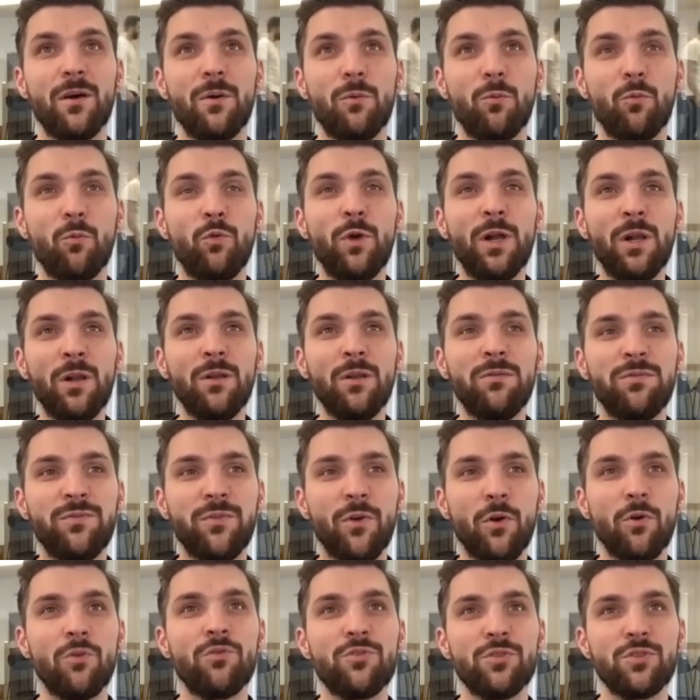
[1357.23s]
will
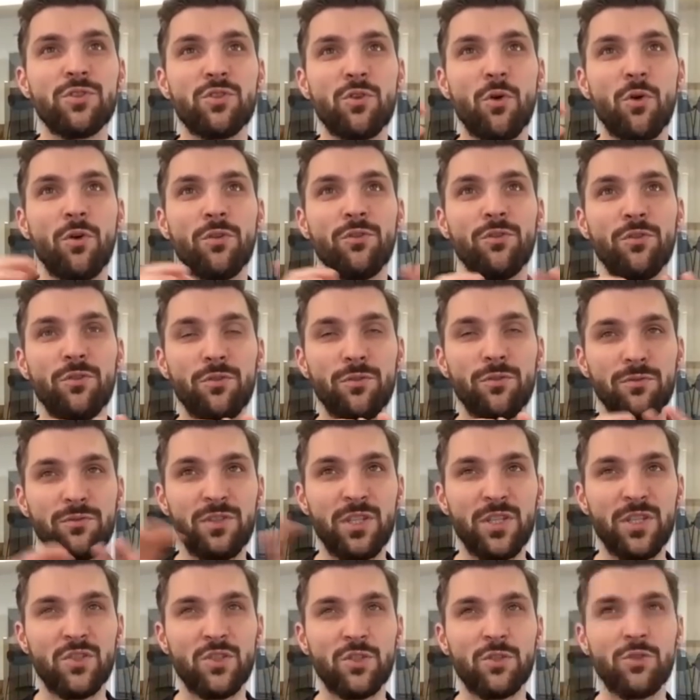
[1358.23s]
focus on
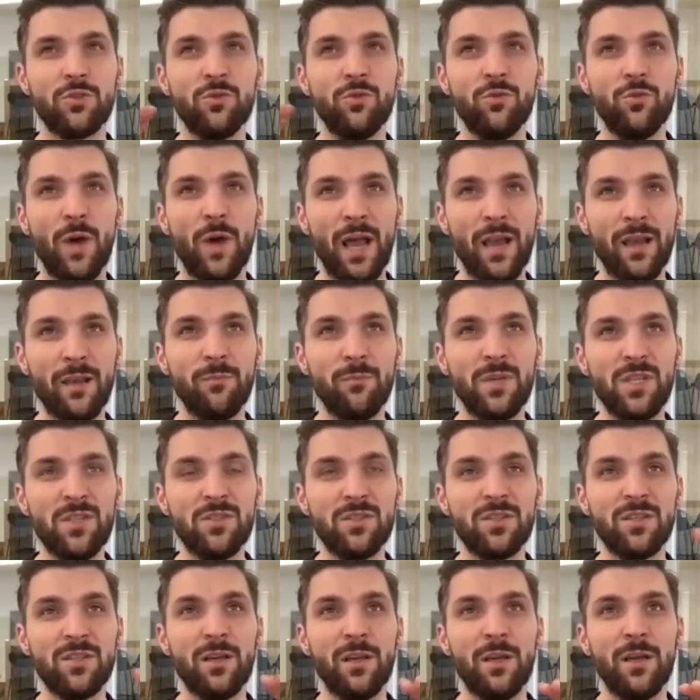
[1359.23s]
these two
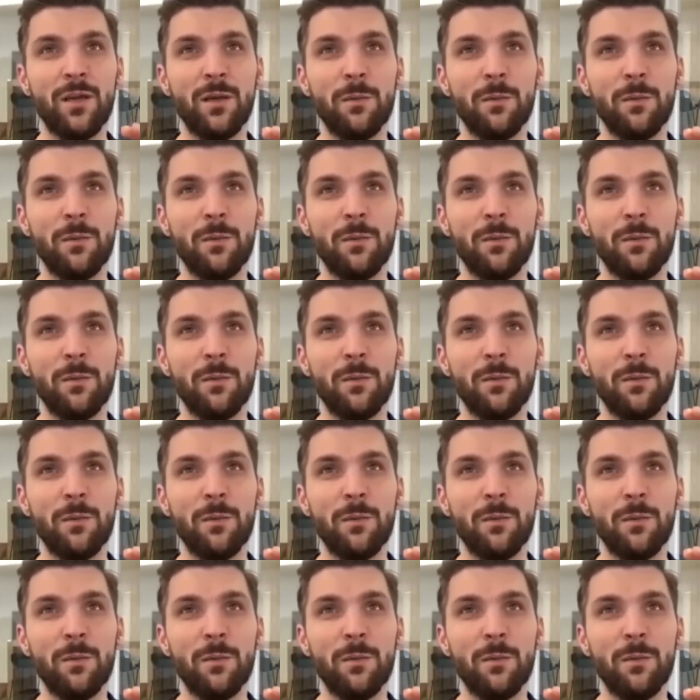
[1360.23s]
elements,